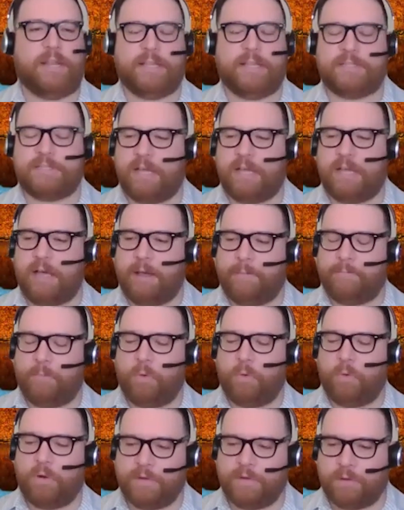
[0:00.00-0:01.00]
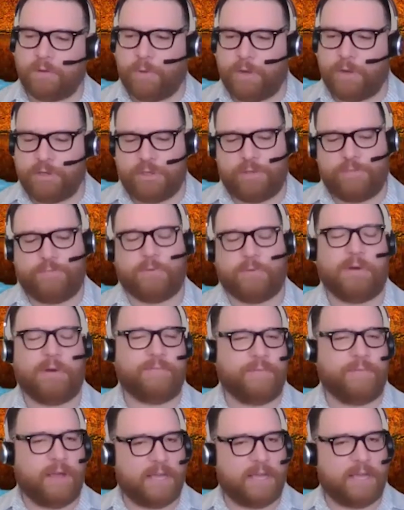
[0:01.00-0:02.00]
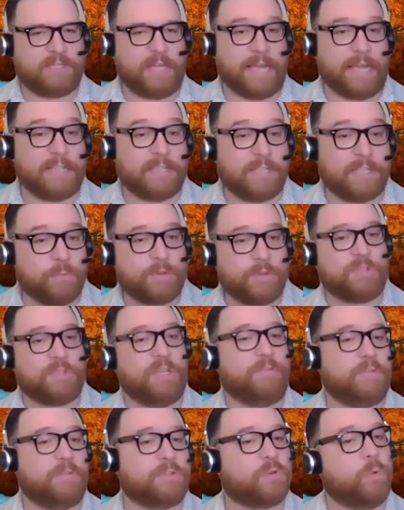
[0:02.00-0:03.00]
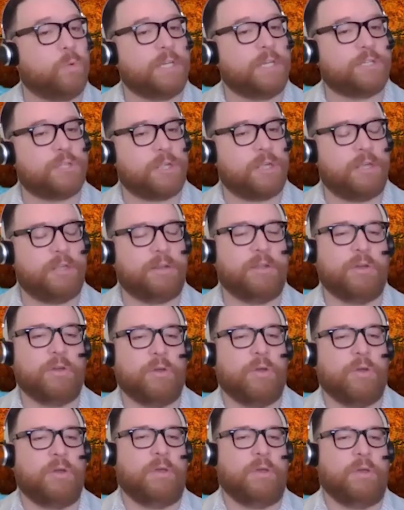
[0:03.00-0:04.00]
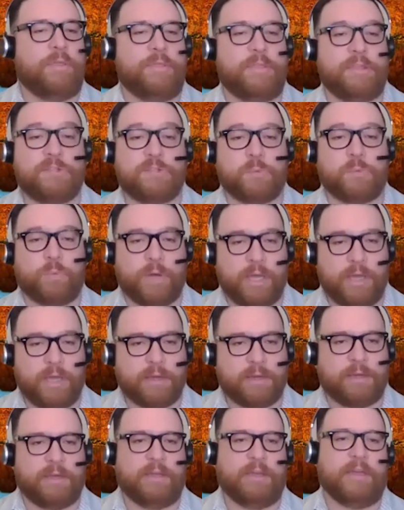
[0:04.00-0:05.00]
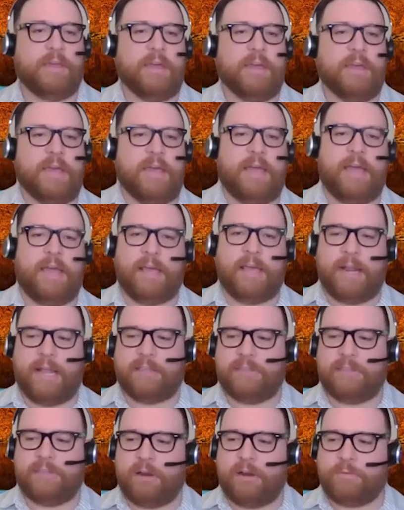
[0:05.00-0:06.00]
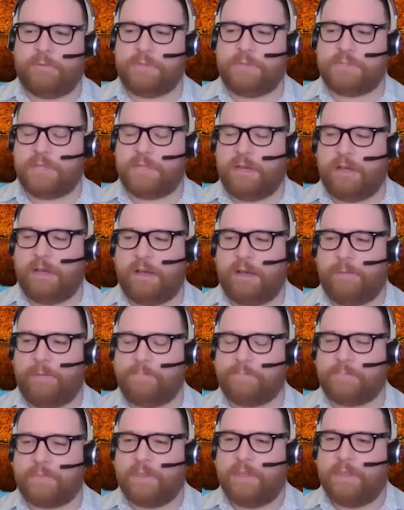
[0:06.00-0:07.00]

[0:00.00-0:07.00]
It's uh, more of a question for advice. I did receive this question this week, and I thought it was um,